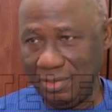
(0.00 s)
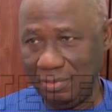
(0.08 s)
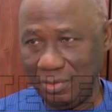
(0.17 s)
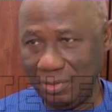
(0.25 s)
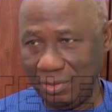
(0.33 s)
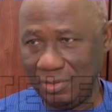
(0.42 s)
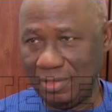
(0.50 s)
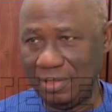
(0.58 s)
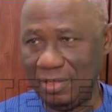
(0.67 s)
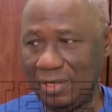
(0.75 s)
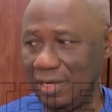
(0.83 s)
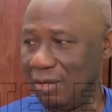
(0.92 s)
because
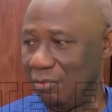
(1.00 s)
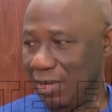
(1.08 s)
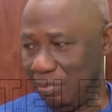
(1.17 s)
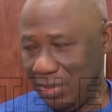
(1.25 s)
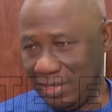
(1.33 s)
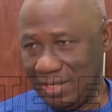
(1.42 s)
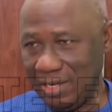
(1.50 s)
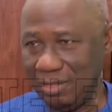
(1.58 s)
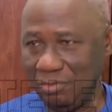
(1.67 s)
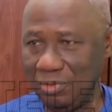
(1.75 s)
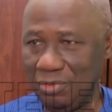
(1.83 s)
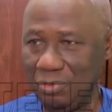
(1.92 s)
we are partnering
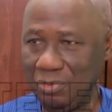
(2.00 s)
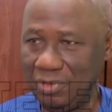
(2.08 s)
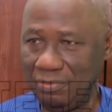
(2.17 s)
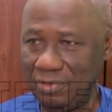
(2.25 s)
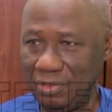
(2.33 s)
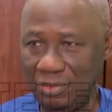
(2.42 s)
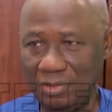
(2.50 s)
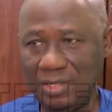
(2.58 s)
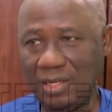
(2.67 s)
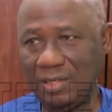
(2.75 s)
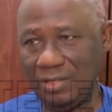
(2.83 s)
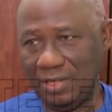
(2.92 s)
with road safety in
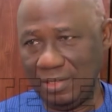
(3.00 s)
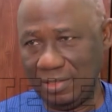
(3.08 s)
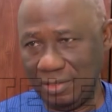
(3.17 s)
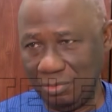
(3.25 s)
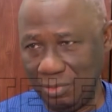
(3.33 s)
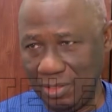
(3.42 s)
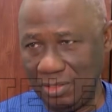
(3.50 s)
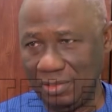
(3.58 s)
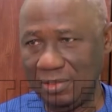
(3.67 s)
other areas as well,